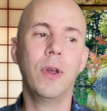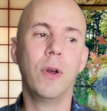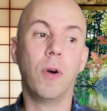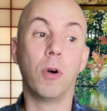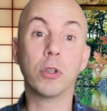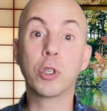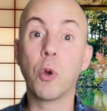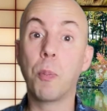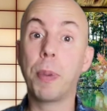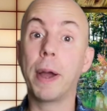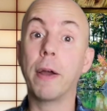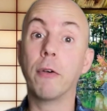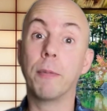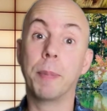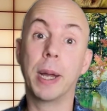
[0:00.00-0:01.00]
Also,
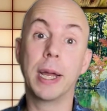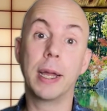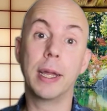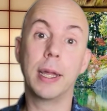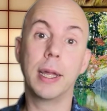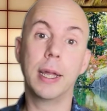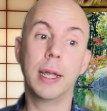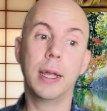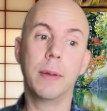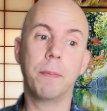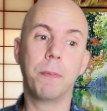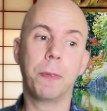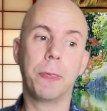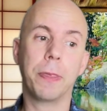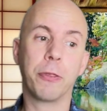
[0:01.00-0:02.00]
by
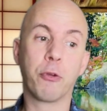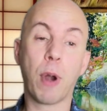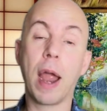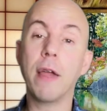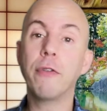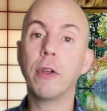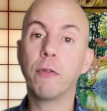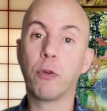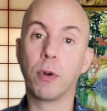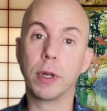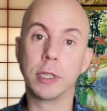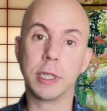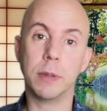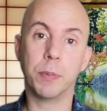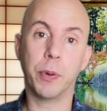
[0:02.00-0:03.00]
driving, for
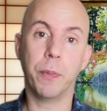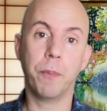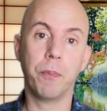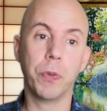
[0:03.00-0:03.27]
example,